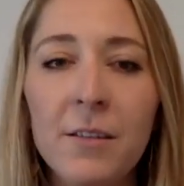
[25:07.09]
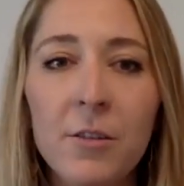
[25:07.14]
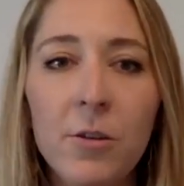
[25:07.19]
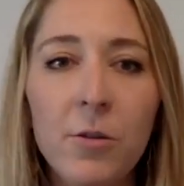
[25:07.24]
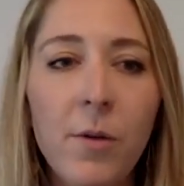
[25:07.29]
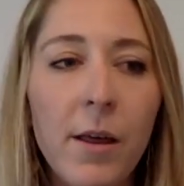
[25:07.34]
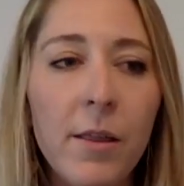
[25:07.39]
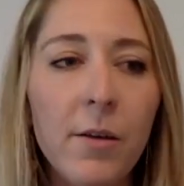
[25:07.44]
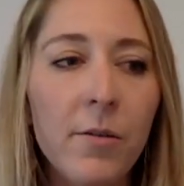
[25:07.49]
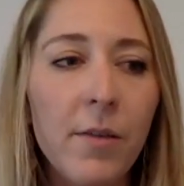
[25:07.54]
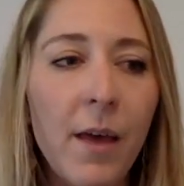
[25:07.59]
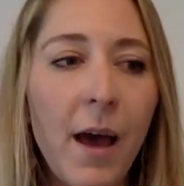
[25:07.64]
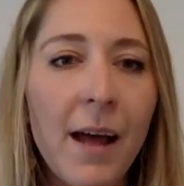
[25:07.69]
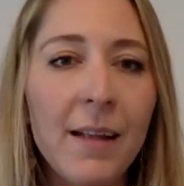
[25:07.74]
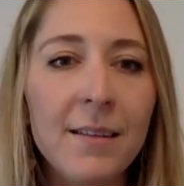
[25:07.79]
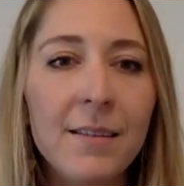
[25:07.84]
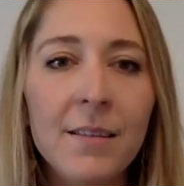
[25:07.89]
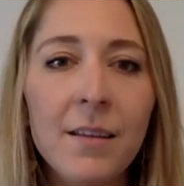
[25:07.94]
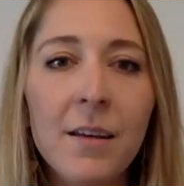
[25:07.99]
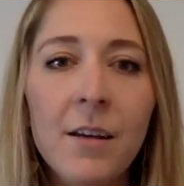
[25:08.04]
So whether
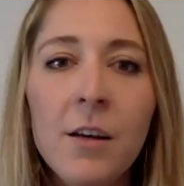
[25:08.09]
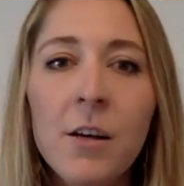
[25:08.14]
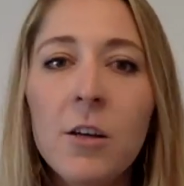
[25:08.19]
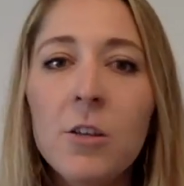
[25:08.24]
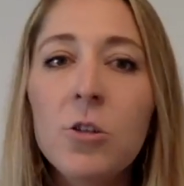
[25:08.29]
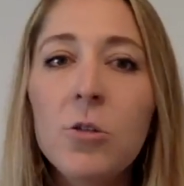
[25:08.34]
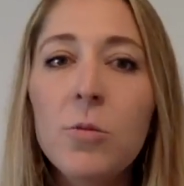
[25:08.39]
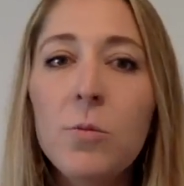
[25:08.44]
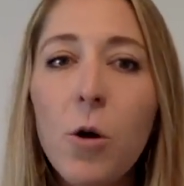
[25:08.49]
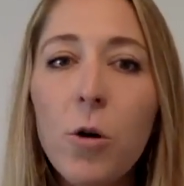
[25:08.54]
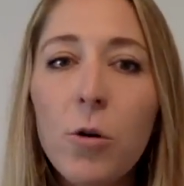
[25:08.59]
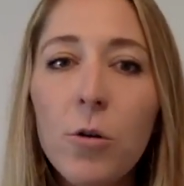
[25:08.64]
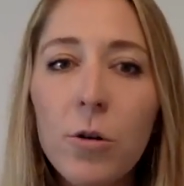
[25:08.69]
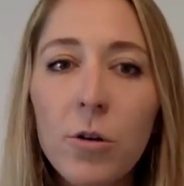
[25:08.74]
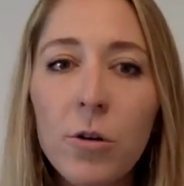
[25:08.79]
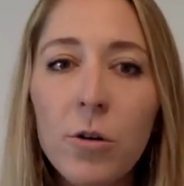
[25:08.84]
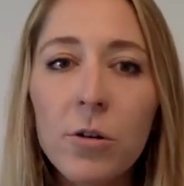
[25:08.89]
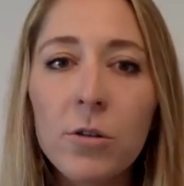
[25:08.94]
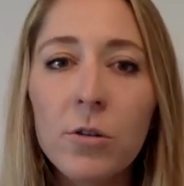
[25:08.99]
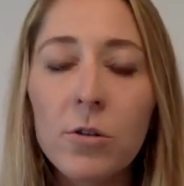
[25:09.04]
that's
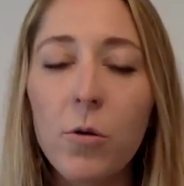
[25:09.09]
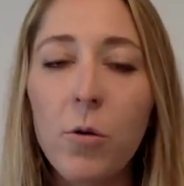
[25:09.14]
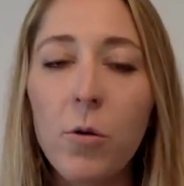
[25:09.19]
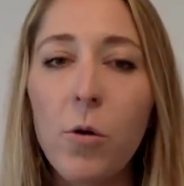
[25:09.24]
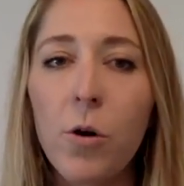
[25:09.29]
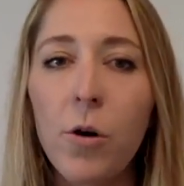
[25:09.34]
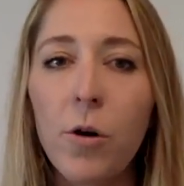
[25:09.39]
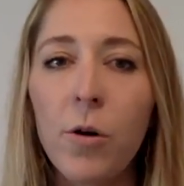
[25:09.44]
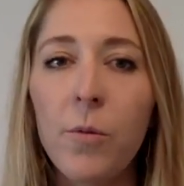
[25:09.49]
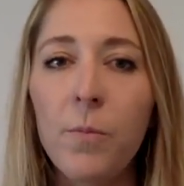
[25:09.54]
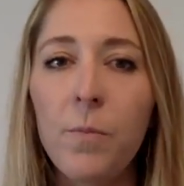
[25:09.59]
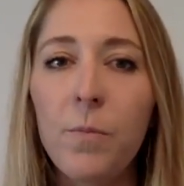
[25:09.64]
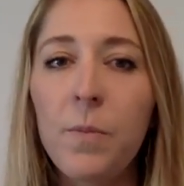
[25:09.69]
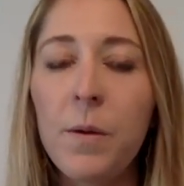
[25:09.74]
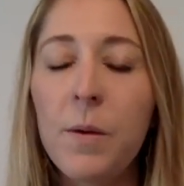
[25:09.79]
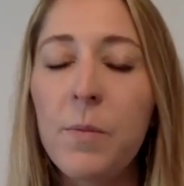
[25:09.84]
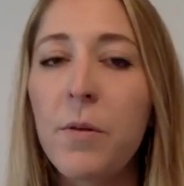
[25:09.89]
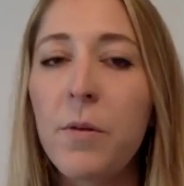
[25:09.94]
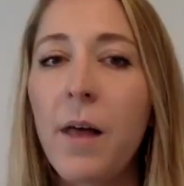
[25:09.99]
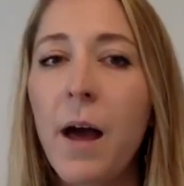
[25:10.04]
smokers or
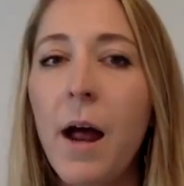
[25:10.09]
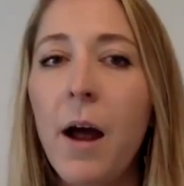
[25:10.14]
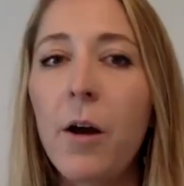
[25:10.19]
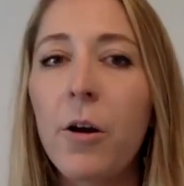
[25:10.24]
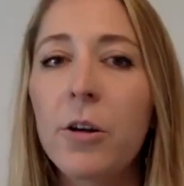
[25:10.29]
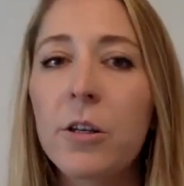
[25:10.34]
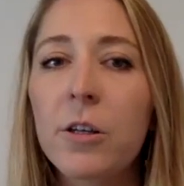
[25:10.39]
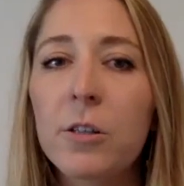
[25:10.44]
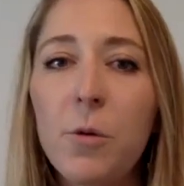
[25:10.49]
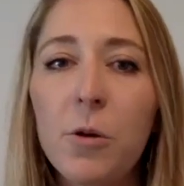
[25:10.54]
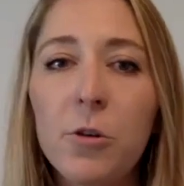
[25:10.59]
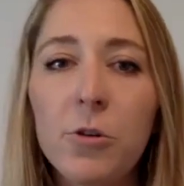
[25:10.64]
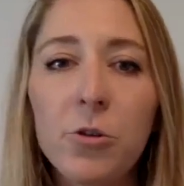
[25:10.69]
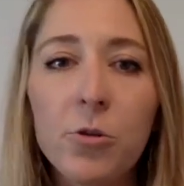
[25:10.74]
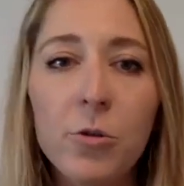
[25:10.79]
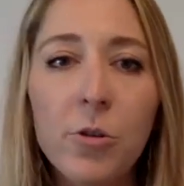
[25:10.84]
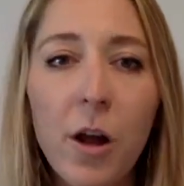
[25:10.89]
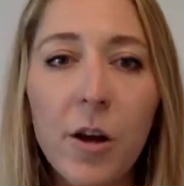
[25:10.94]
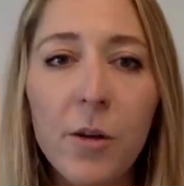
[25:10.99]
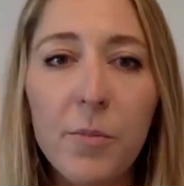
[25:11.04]
people that are exposed
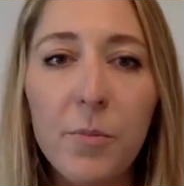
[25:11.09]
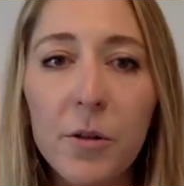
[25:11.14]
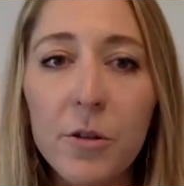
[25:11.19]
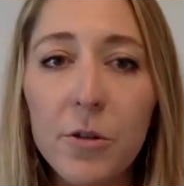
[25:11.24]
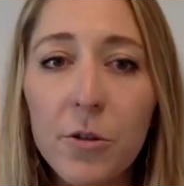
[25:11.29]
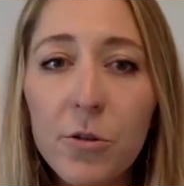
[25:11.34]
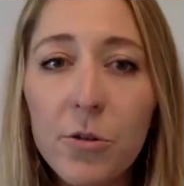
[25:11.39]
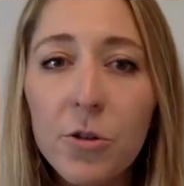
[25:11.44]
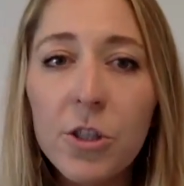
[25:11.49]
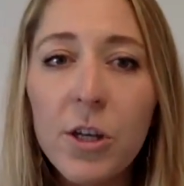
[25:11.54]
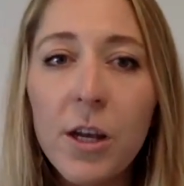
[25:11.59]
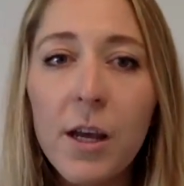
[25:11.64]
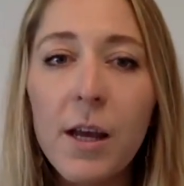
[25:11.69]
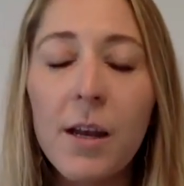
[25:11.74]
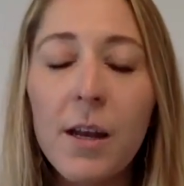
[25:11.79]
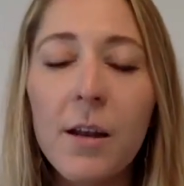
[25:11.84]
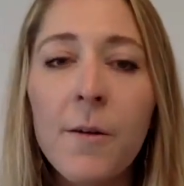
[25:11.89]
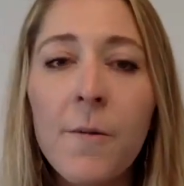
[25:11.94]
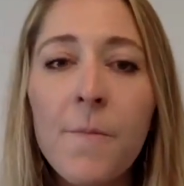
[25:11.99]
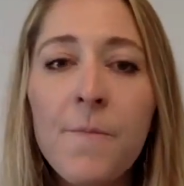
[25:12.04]
to a lot of
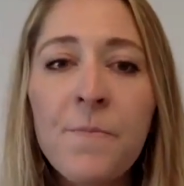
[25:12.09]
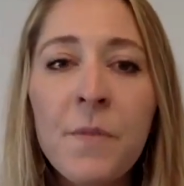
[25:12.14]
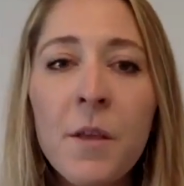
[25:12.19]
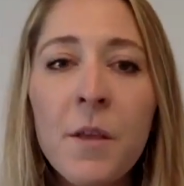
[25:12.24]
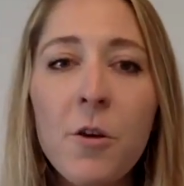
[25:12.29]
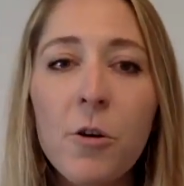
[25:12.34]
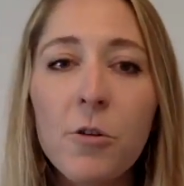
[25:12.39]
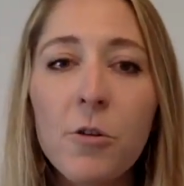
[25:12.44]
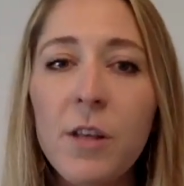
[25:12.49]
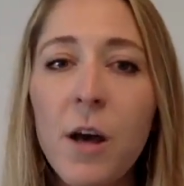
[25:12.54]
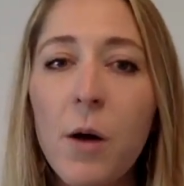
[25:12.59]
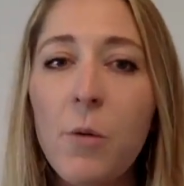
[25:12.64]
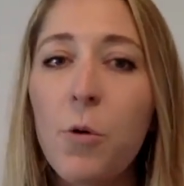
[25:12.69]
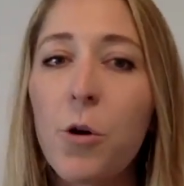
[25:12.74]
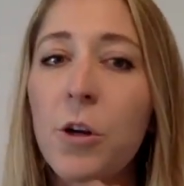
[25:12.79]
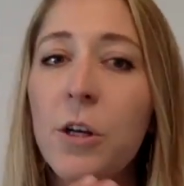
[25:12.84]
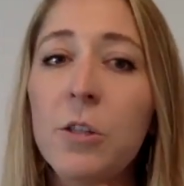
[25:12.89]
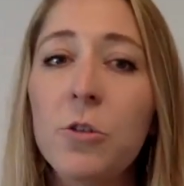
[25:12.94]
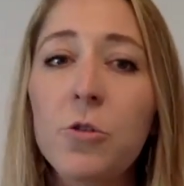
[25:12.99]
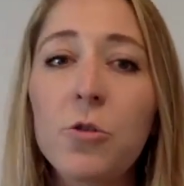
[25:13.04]
pollution, those that
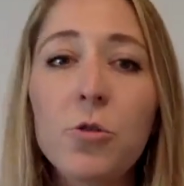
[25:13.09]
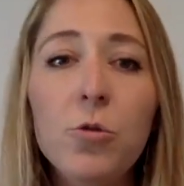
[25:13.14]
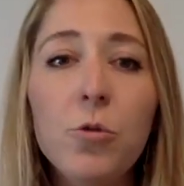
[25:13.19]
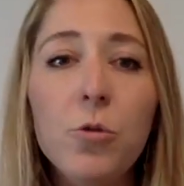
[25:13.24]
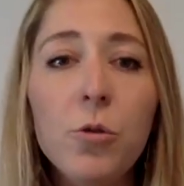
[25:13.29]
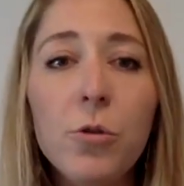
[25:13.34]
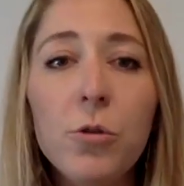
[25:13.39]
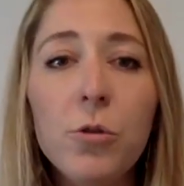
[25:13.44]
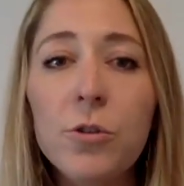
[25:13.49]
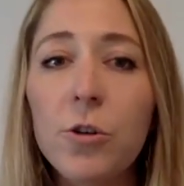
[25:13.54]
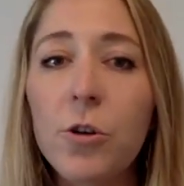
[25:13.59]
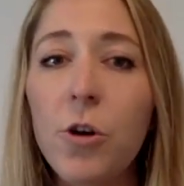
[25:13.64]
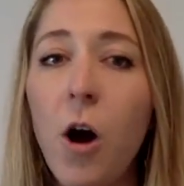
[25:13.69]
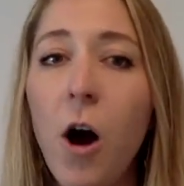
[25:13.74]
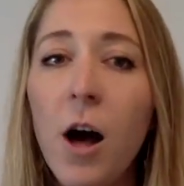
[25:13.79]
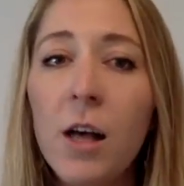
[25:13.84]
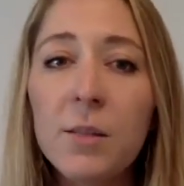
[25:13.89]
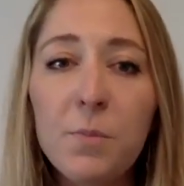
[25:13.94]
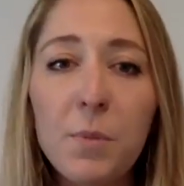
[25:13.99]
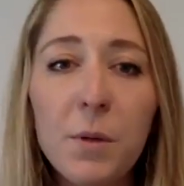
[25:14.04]
work in schools or
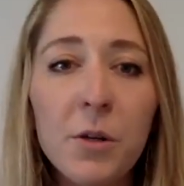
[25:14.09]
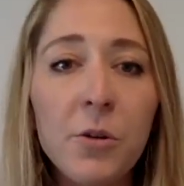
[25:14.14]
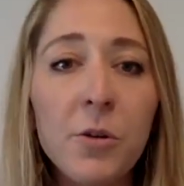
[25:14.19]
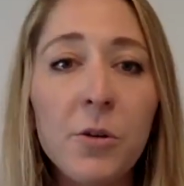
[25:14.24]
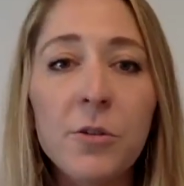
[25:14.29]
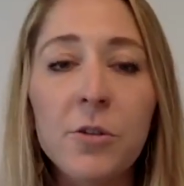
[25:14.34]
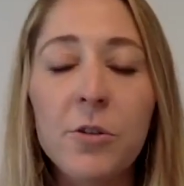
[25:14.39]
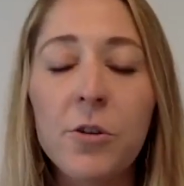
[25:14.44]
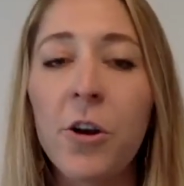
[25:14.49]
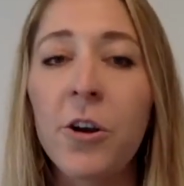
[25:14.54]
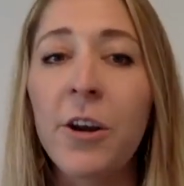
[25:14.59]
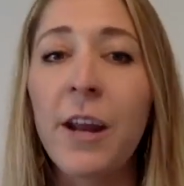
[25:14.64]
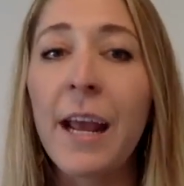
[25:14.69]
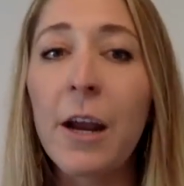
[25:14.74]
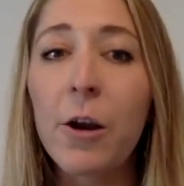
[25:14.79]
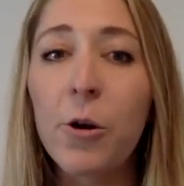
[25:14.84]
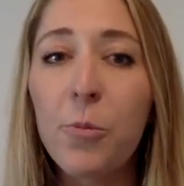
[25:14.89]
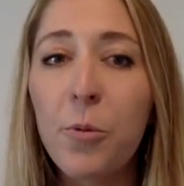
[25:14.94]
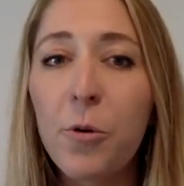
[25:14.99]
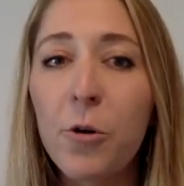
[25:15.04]
hospitals or in
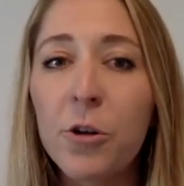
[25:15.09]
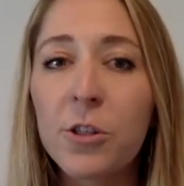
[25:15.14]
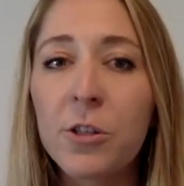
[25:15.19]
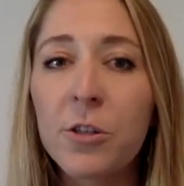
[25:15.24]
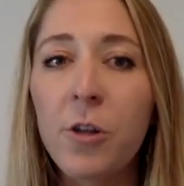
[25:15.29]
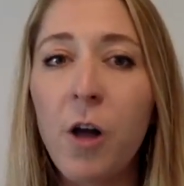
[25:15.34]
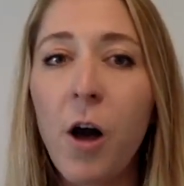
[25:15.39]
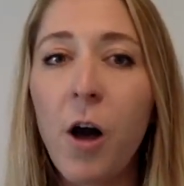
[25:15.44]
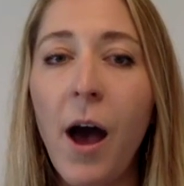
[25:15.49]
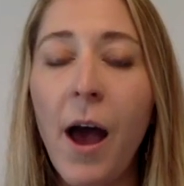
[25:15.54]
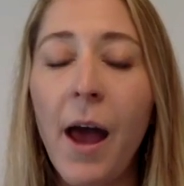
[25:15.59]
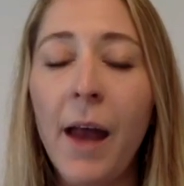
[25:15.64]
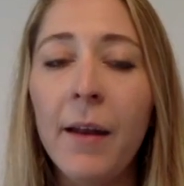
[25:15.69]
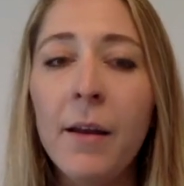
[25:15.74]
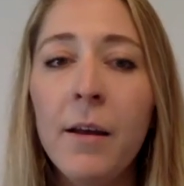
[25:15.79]
airports a lot,